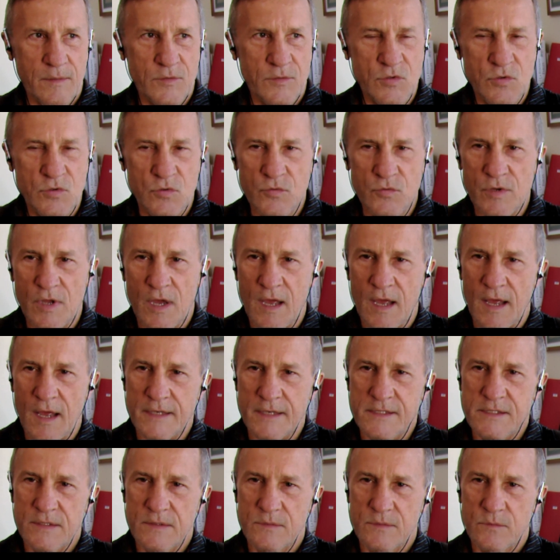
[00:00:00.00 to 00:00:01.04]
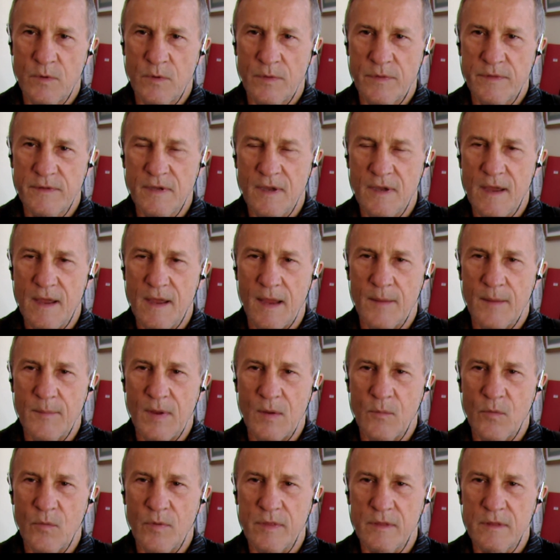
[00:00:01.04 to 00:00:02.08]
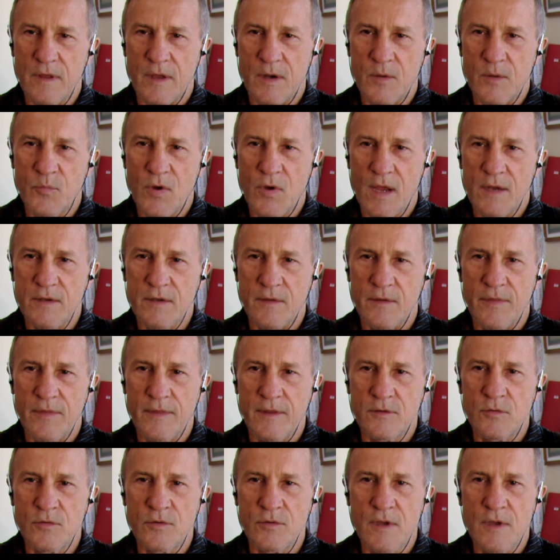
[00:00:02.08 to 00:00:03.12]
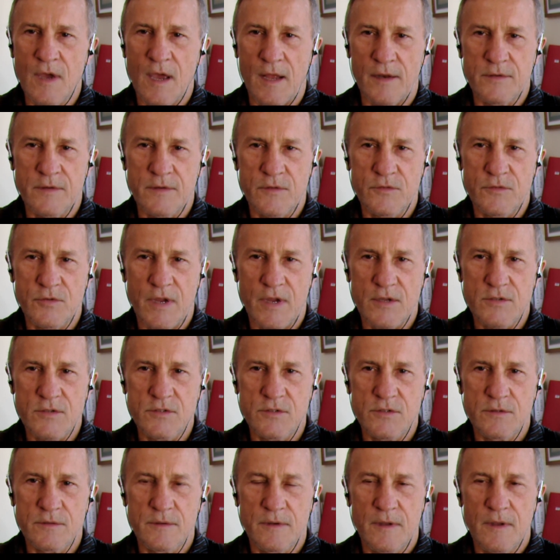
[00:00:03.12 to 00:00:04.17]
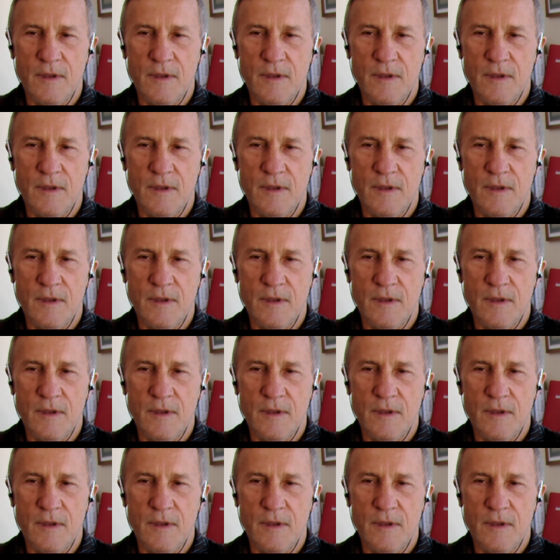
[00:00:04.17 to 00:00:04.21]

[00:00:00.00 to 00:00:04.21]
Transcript: do not, with time and with a lot of practice, they do not distract you.